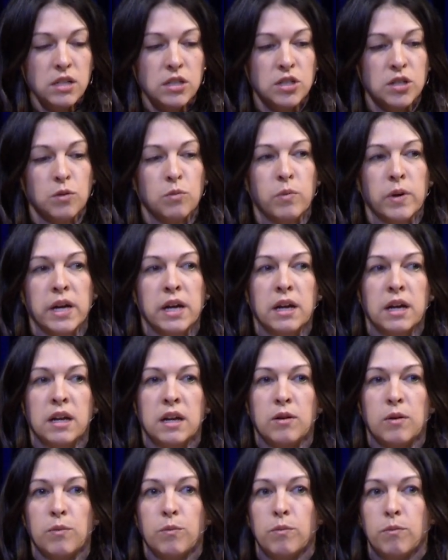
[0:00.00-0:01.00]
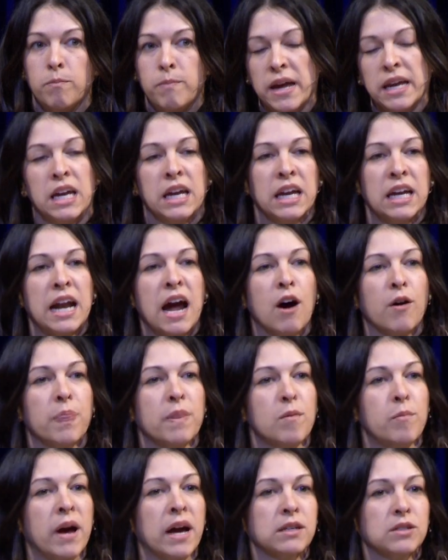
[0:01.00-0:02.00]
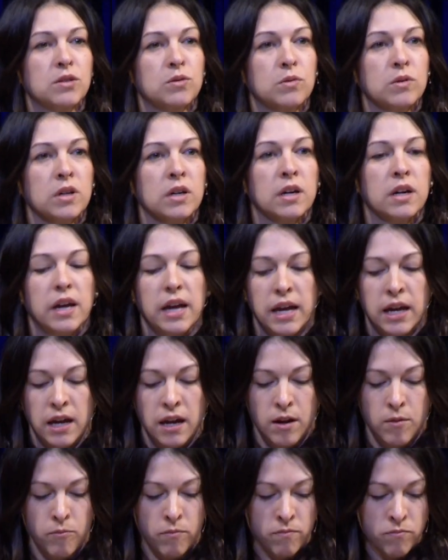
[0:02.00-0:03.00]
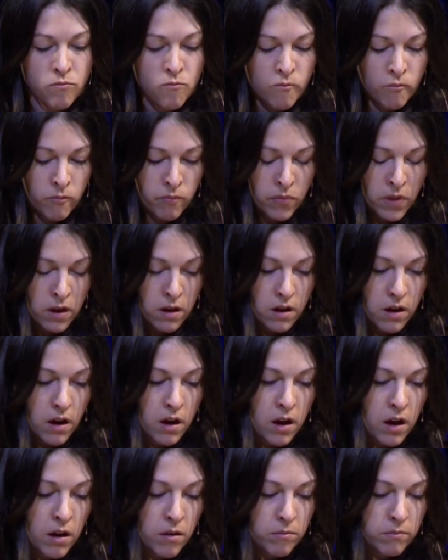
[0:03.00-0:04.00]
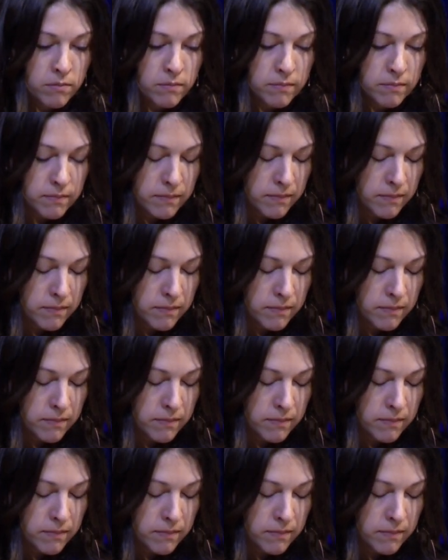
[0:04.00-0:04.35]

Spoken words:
to when making it out the back door. And I'm